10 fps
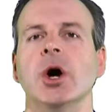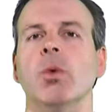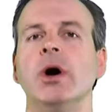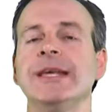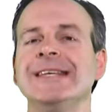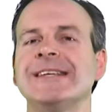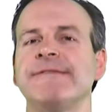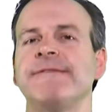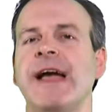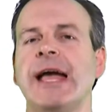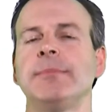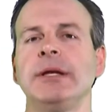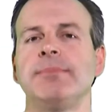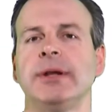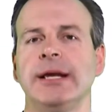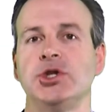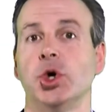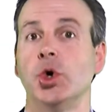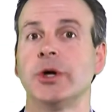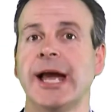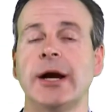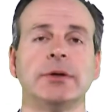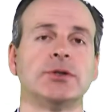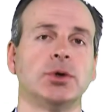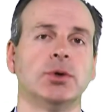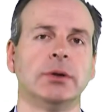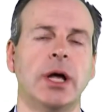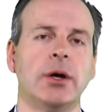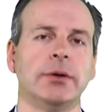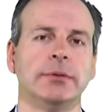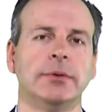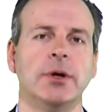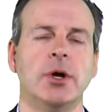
What is a family pledge or guarantor loan?